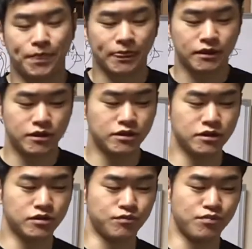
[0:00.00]
This
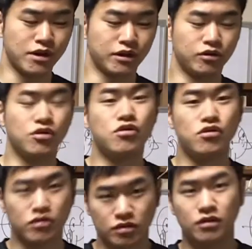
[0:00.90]
is very
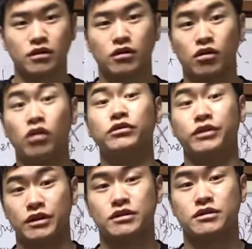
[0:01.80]
good
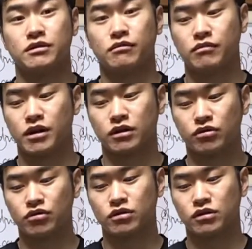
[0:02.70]
content, very
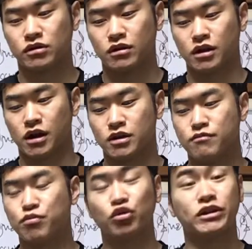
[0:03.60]
good
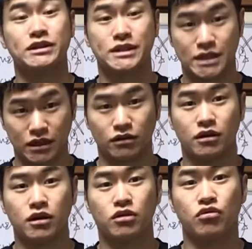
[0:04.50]
important thing
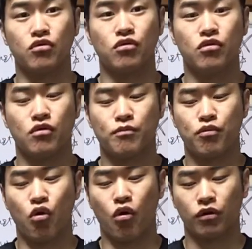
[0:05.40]
to
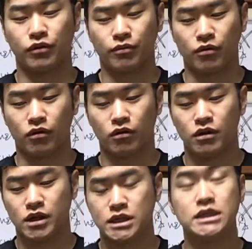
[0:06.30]
pull the ball
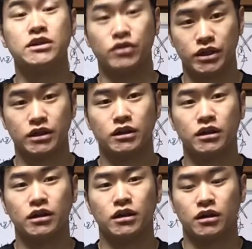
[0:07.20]
easily.
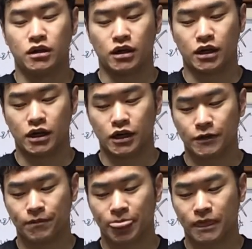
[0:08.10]

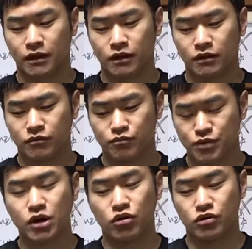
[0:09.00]

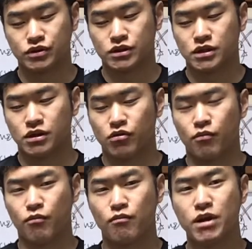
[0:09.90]
Because
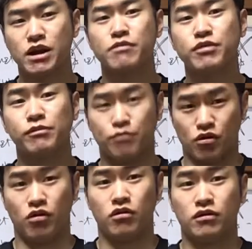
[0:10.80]
many
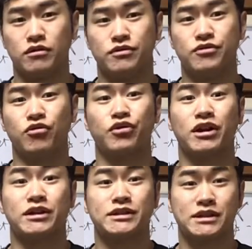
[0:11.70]
people don't
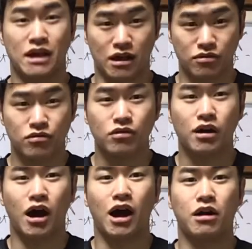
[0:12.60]
understand
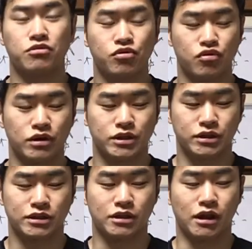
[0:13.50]
how to
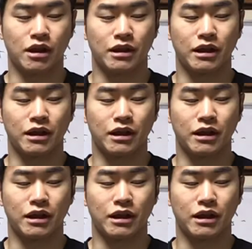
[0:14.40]
adjust the